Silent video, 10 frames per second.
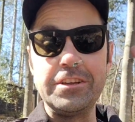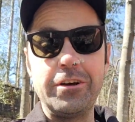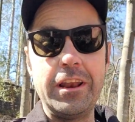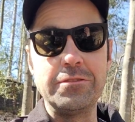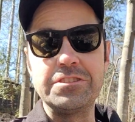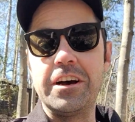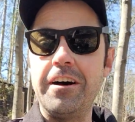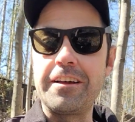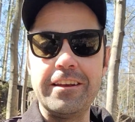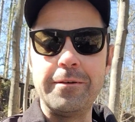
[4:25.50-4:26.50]
I don't
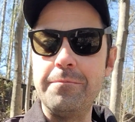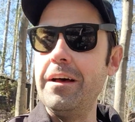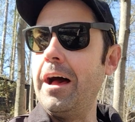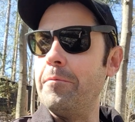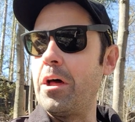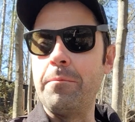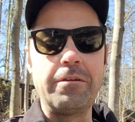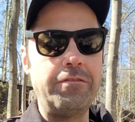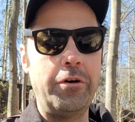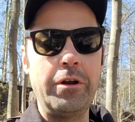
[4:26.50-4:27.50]
talk, and I'm not on my
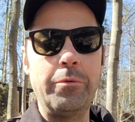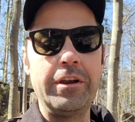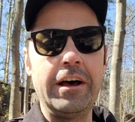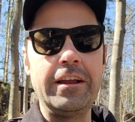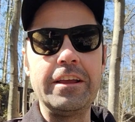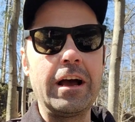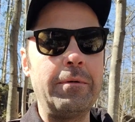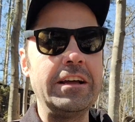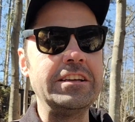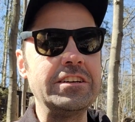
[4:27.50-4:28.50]
phone and whatnot. You got
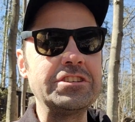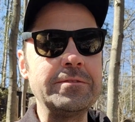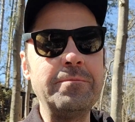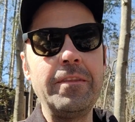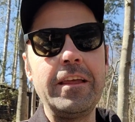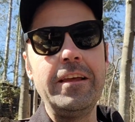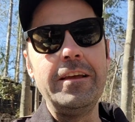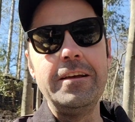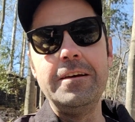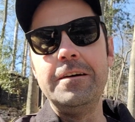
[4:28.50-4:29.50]
my attention.
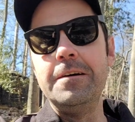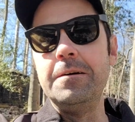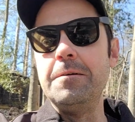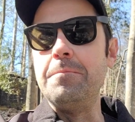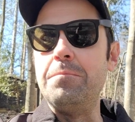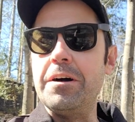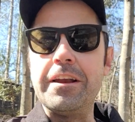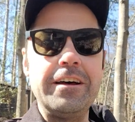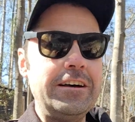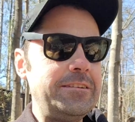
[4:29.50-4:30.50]

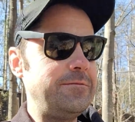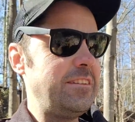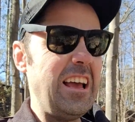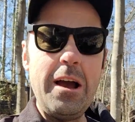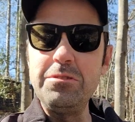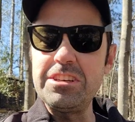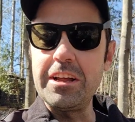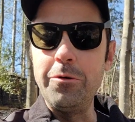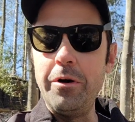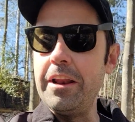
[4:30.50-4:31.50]
But yeah, I wish I could
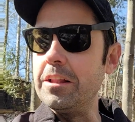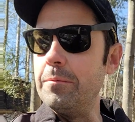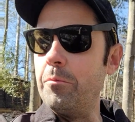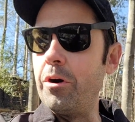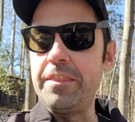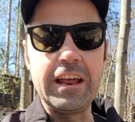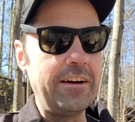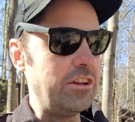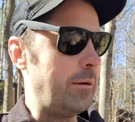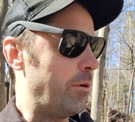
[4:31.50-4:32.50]
unwind a little bit more. I think I'd have
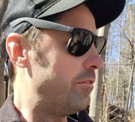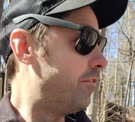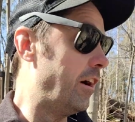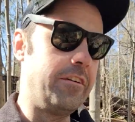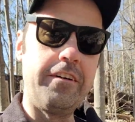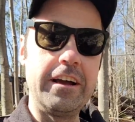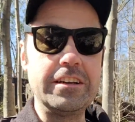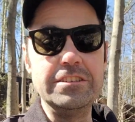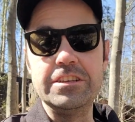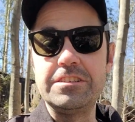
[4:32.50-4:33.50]
a lot more fun if I
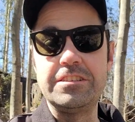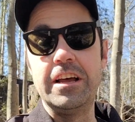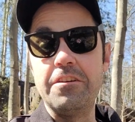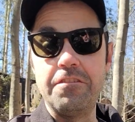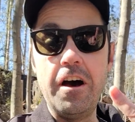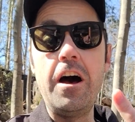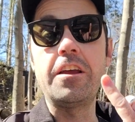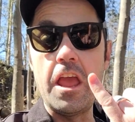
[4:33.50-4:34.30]
could just say, fuck